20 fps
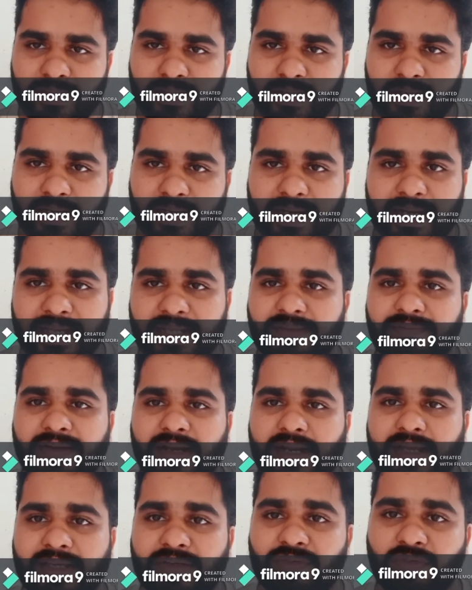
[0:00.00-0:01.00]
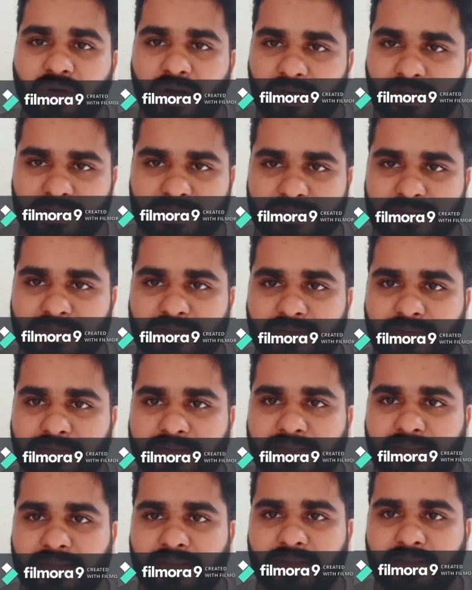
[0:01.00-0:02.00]
and even like war,
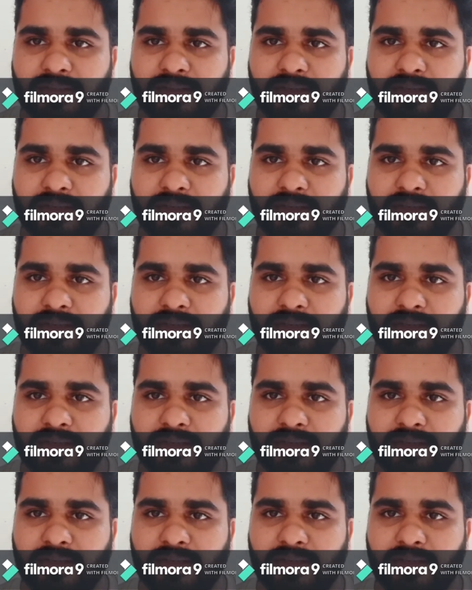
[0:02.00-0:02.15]
okay,